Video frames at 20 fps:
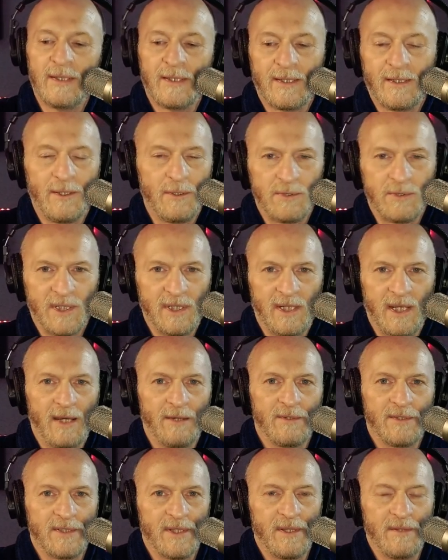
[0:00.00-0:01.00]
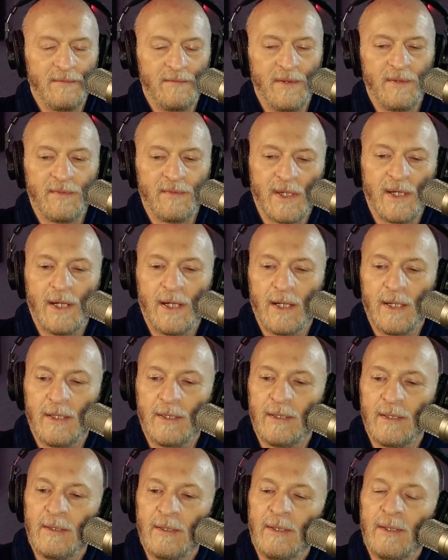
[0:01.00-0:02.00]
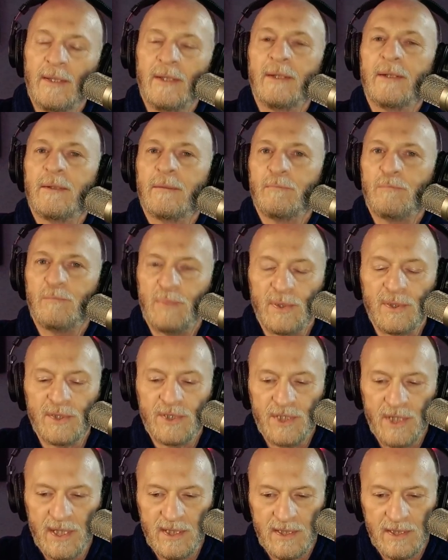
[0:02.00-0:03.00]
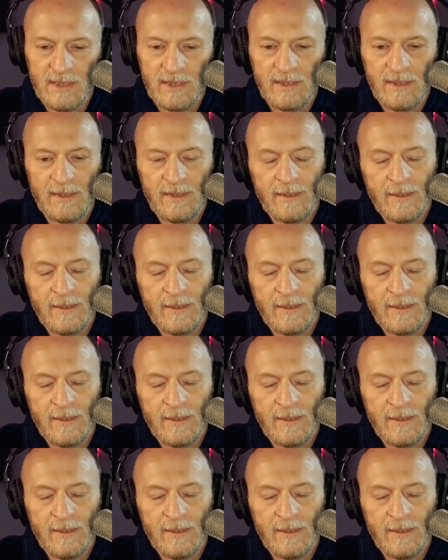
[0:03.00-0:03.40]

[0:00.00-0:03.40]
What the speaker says: Close Encounters of the Fifth Kind bullshit.